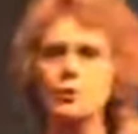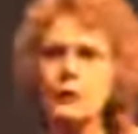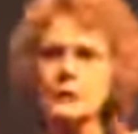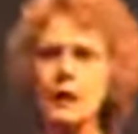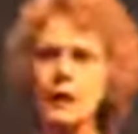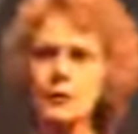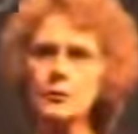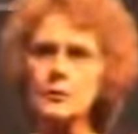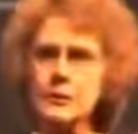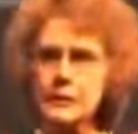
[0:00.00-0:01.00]
drinks one
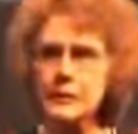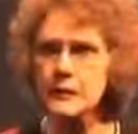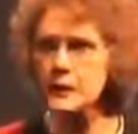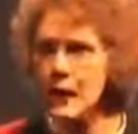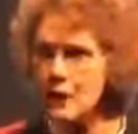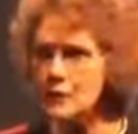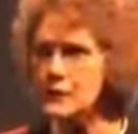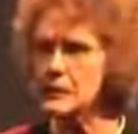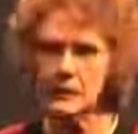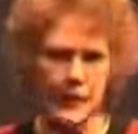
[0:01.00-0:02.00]
hundred sixty
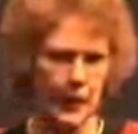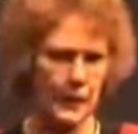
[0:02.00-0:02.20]
thousand